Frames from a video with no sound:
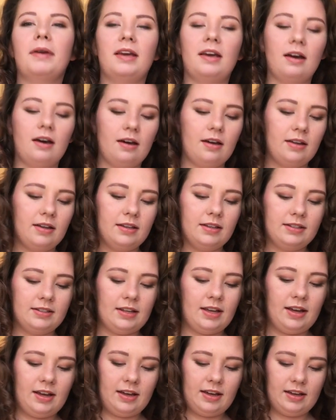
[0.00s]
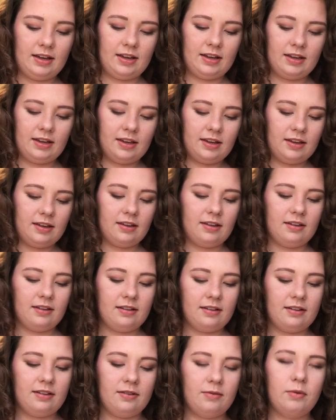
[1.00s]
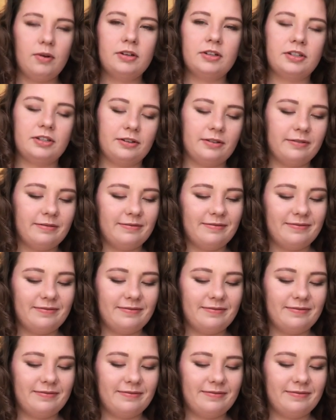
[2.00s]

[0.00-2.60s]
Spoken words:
because I want to.